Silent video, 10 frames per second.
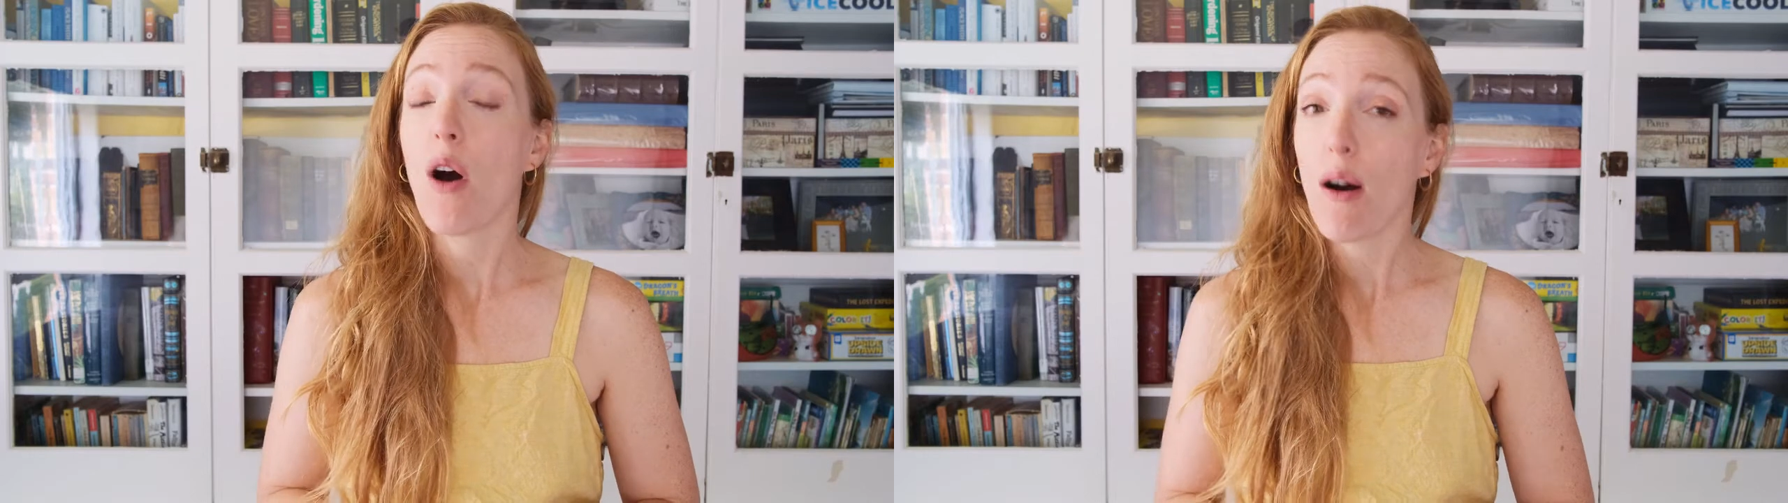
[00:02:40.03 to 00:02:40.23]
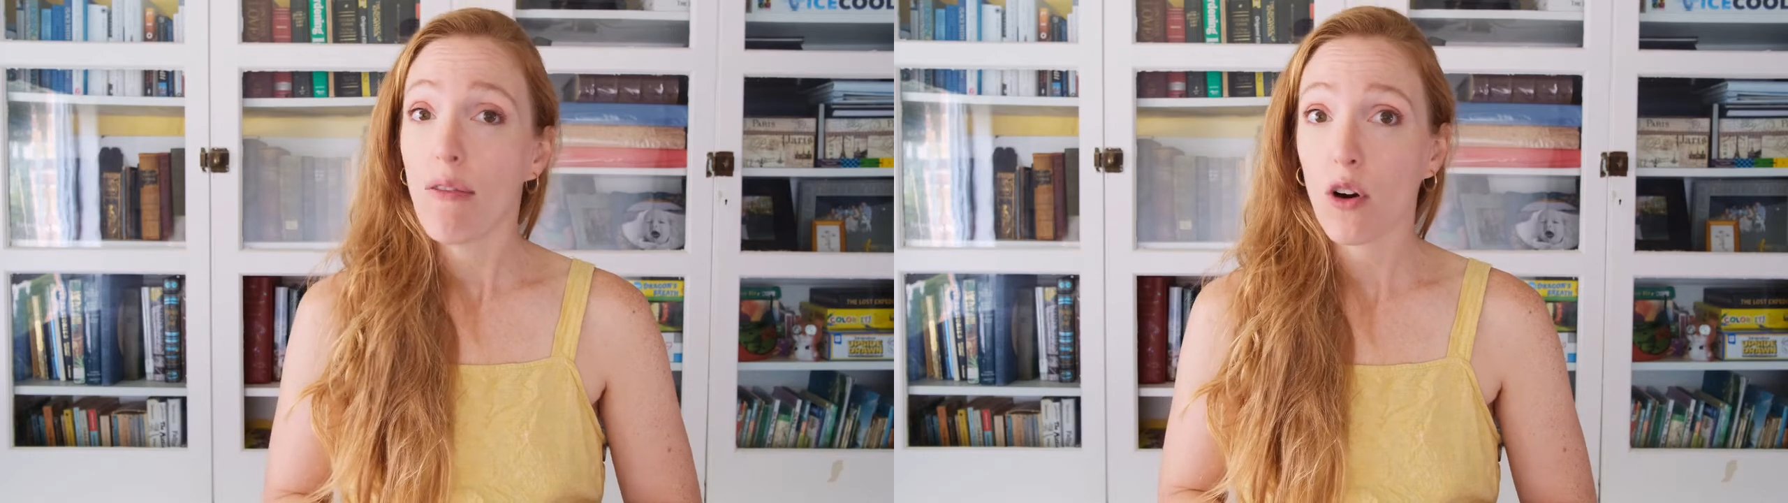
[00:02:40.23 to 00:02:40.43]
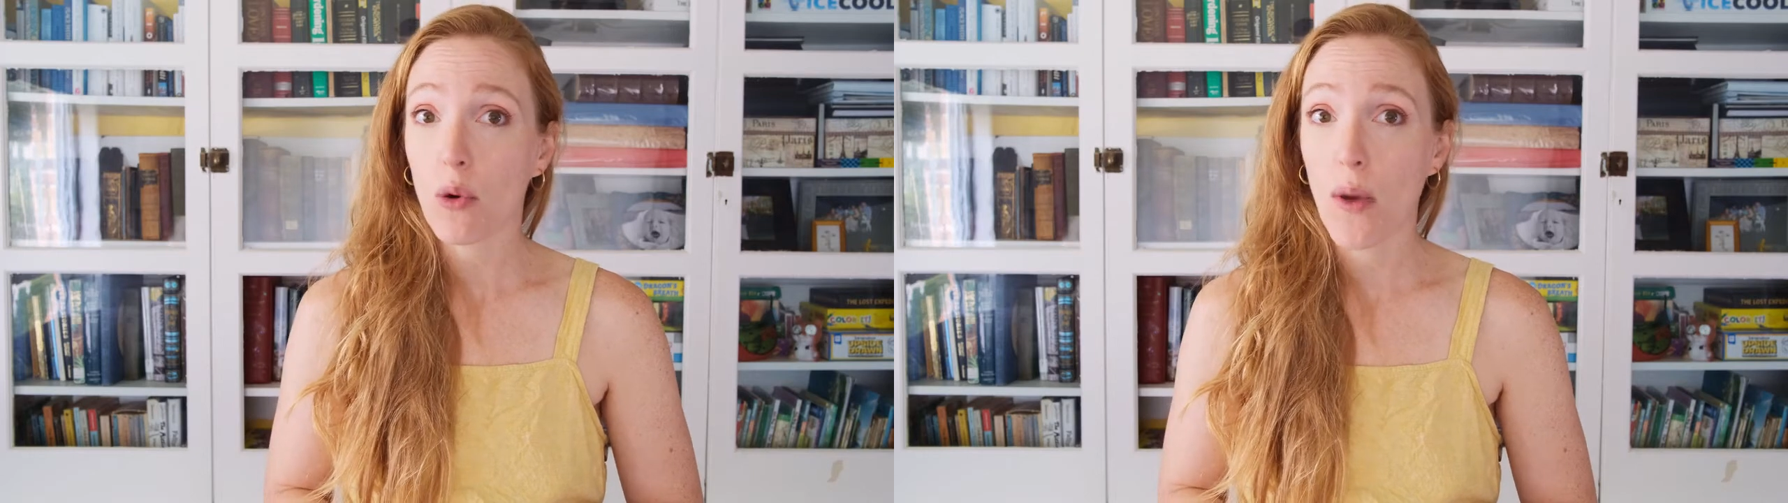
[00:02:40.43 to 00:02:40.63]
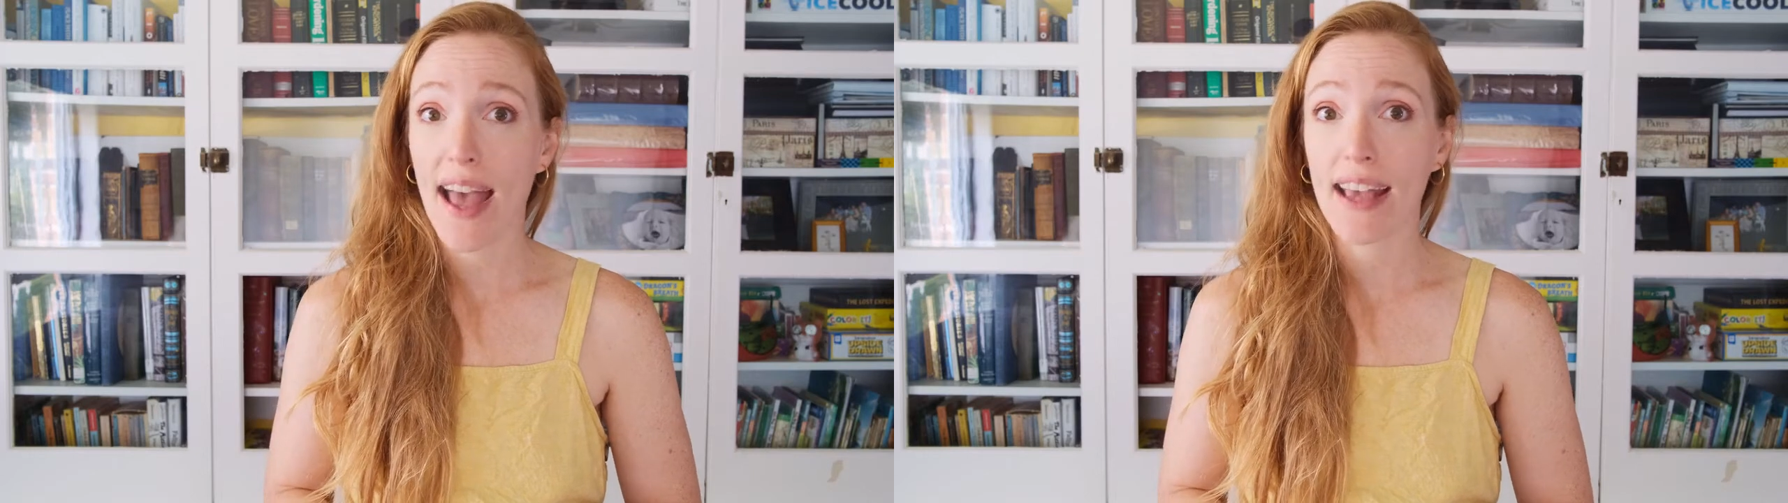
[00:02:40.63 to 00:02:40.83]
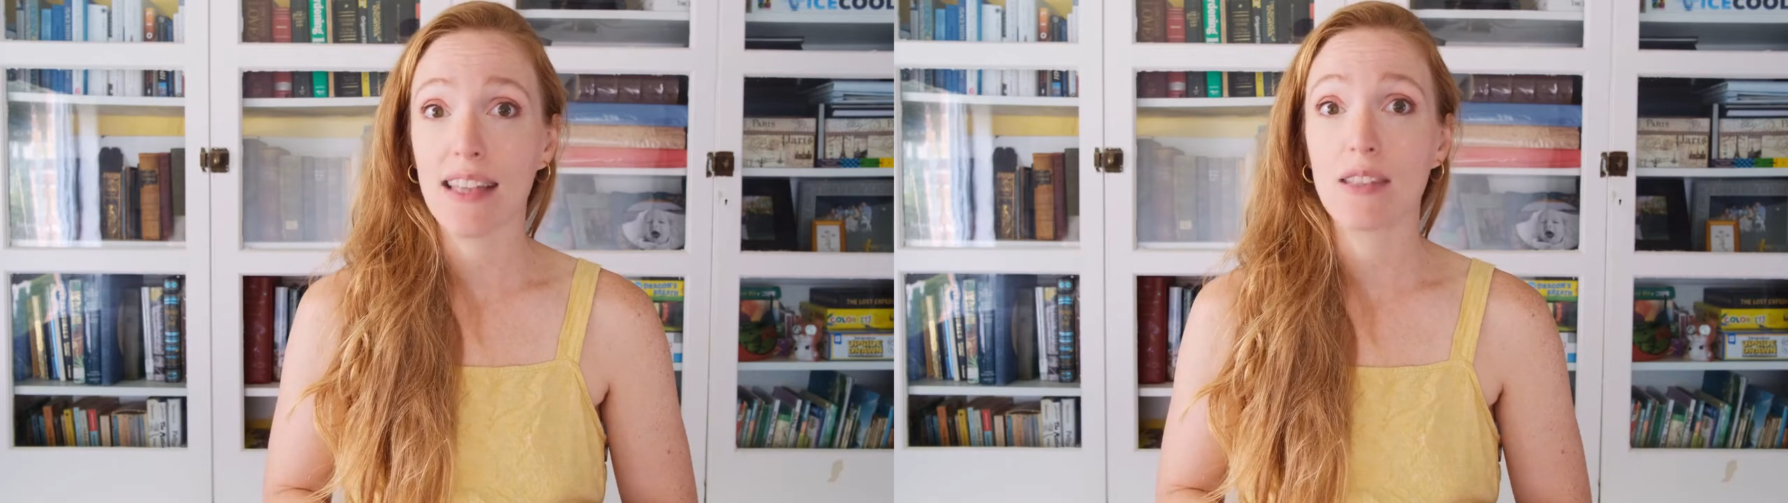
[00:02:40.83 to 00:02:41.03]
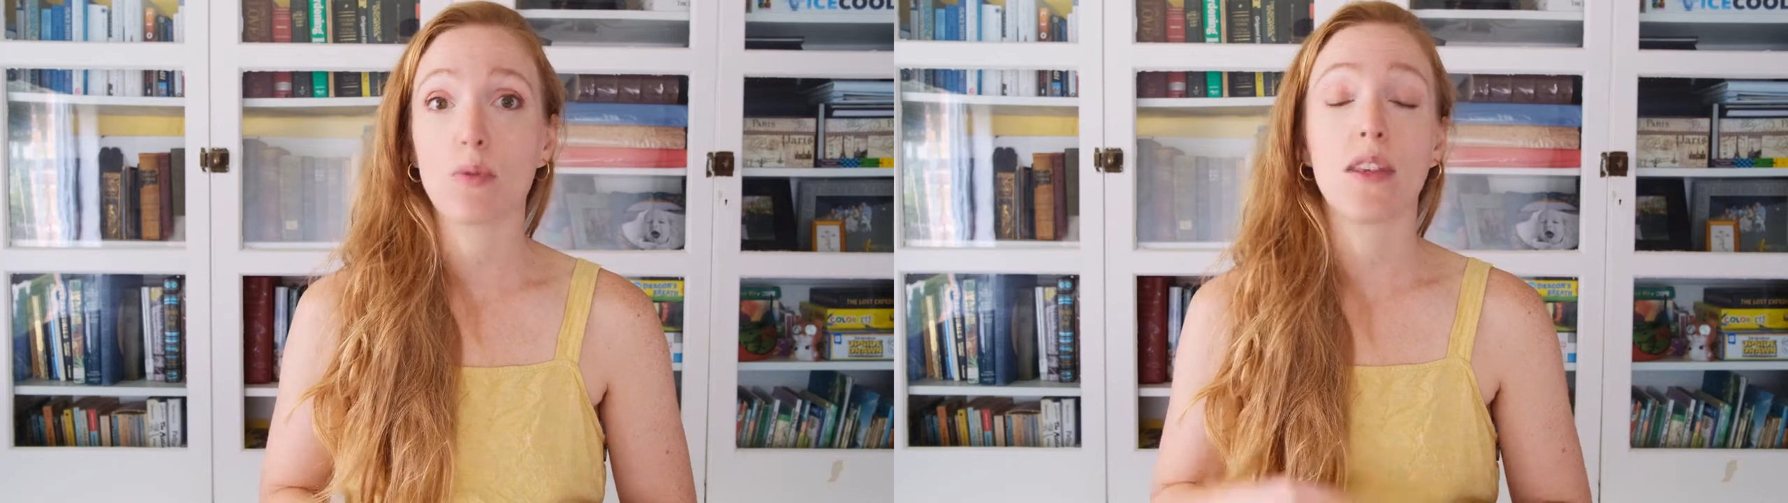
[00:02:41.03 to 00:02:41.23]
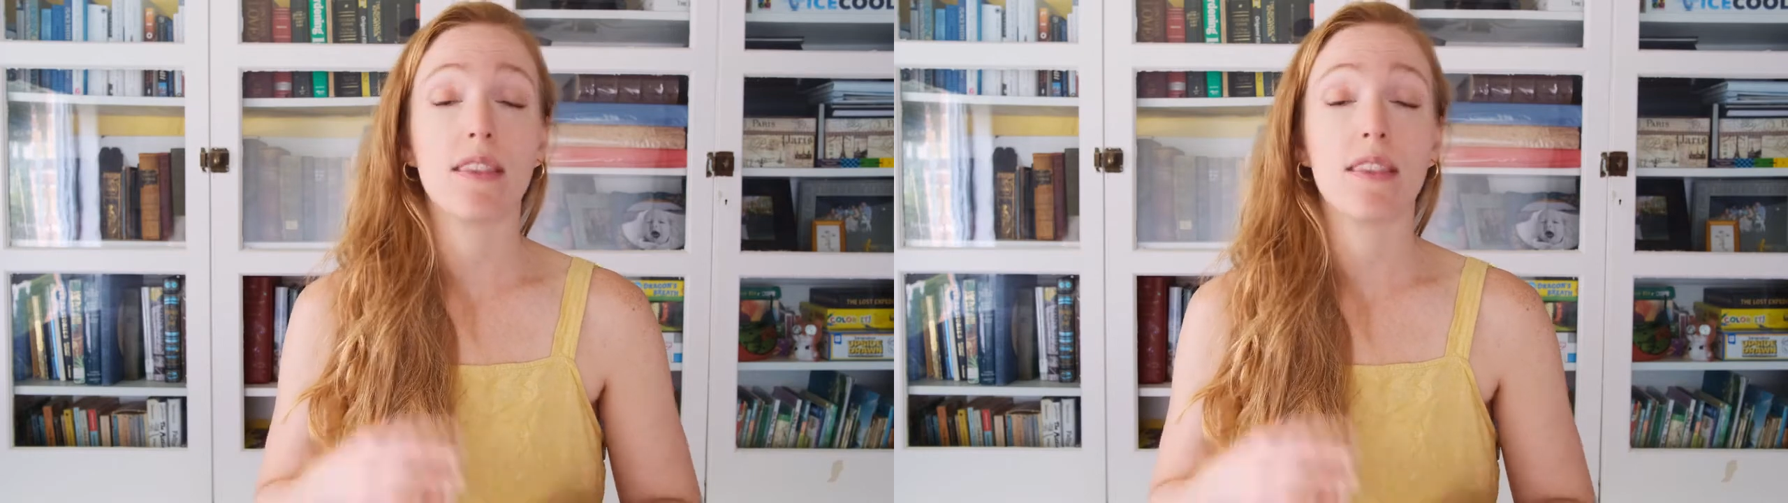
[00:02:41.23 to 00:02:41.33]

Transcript: all 4 wagons with